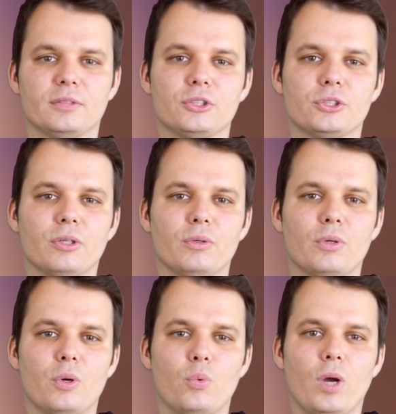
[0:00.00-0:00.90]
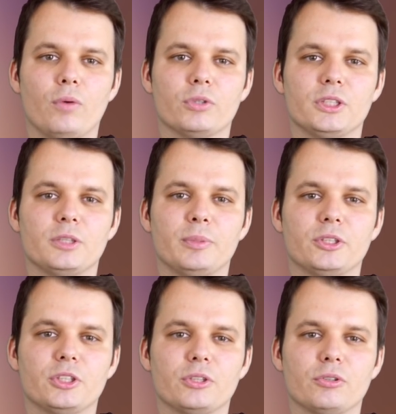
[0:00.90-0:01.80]
So, why was this
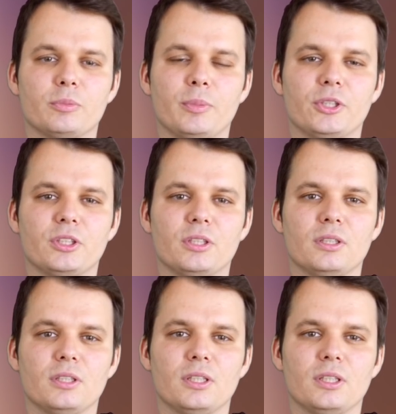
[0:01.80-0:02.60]
picture so special?